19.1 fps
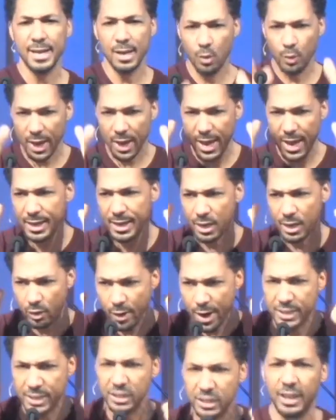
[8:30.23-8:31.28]
okay,
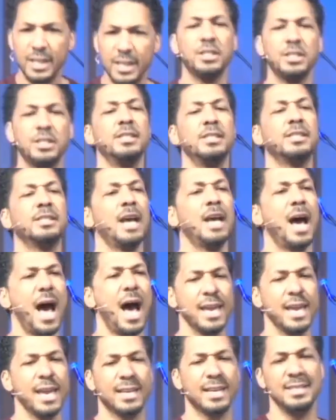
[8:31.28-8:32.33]
congratulations,
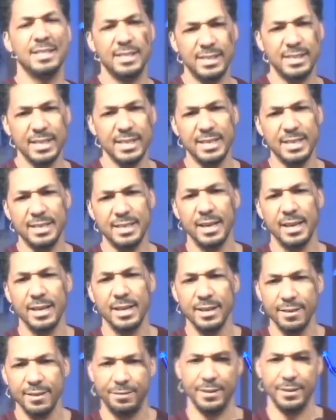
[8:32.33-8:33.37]
I concede
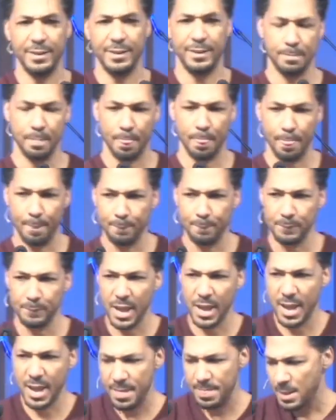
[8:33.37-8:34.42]
defeat.
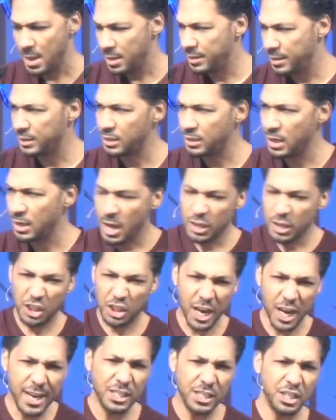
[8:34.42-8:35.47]
And this
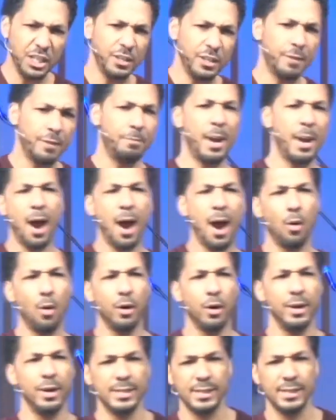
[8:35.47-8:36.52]
changing of
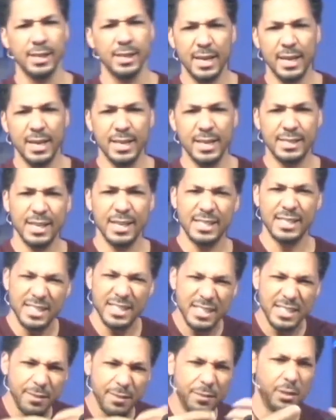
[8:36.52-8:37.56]
power it's
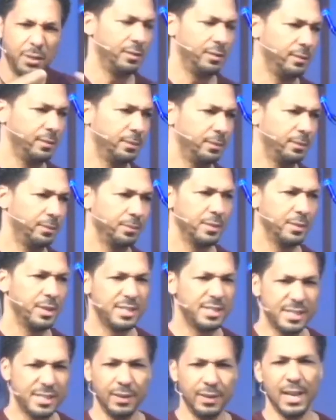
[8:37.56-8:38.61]
civil,
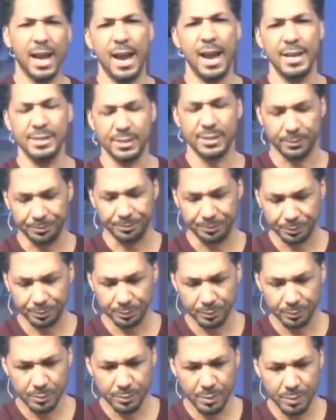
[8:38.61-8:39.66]
it's civilized,
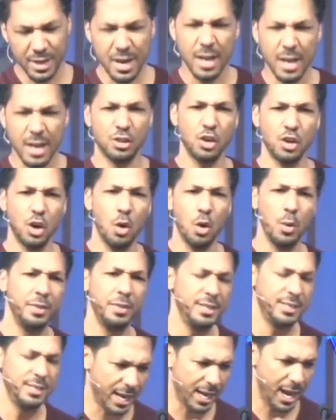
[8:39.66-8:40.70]
but not so in
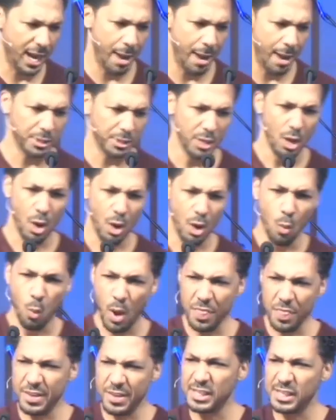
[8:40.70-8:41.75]
these times.
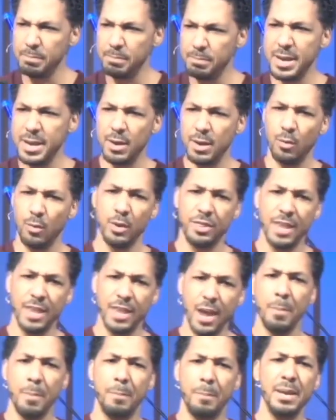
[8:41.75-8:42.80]
What this meant would
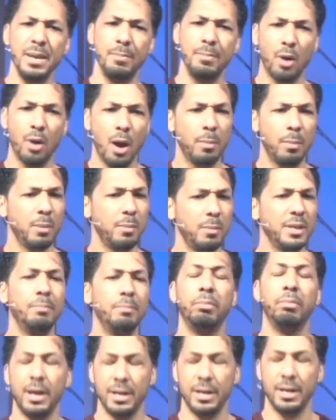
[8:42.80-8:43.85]
there would be probably
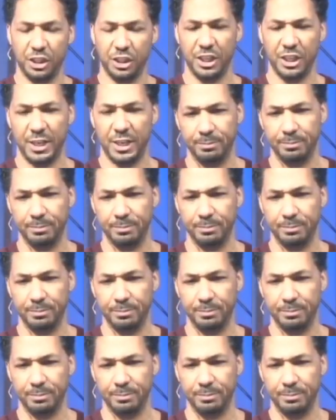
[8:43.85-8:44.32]
bloodshed.